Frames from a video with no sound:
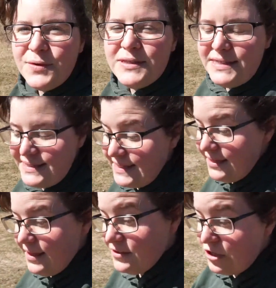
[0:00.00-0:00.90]
once the
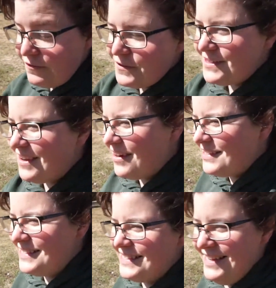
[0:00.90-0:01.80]
seedling shuffle
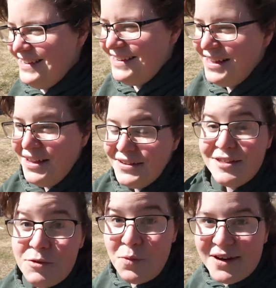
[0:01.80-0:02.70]
starts,
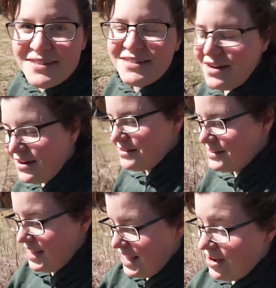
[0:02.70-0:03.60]
spring
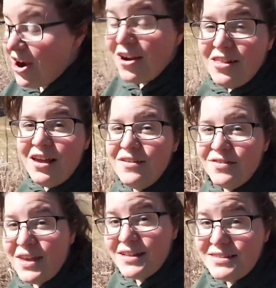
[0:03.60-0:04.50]
starts, and our
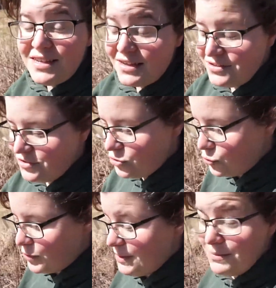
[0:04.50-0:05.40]
life gets
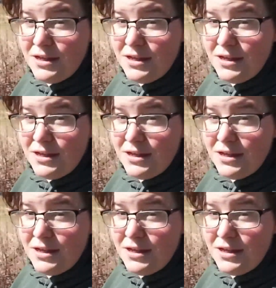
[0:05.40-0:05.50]
extremely